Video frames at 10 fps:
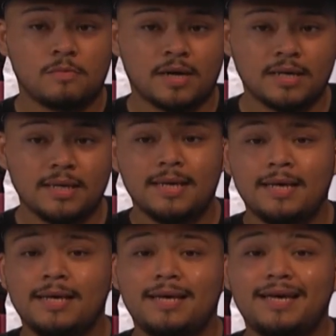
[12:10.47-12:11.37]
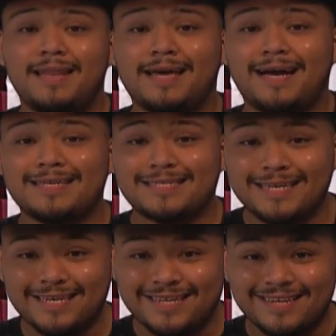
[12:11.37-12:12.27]
right? And like I
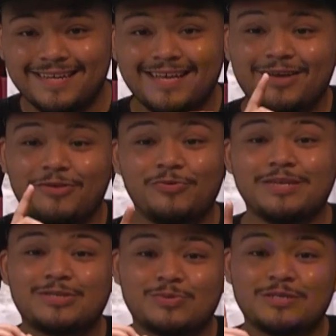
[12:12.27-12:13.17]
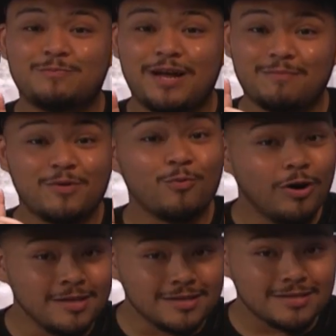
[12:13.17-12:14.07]
said, you disrespect me
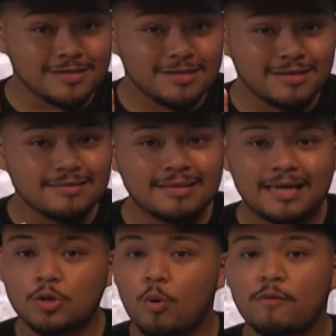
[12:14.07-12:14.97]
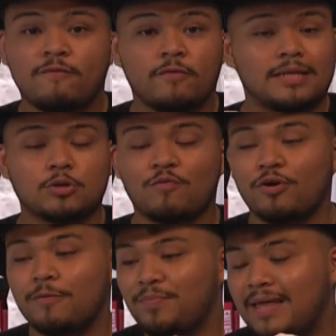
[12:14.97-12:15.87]
once, that's over. That's
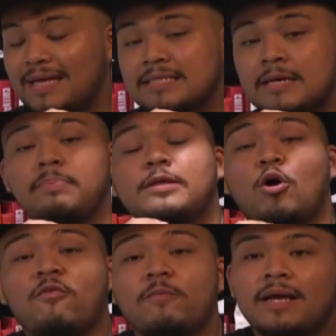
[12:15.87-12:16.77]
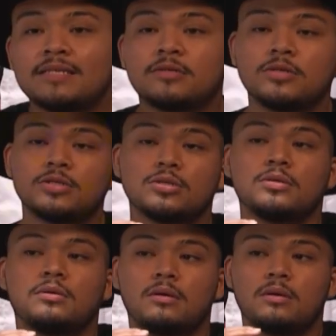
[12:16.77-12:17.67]
over. It's completely over, because there's
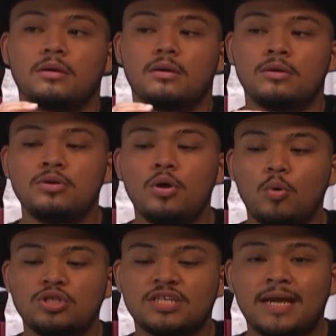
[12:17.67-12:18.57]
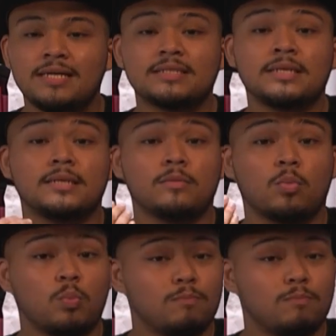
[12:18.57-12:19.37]
no chance in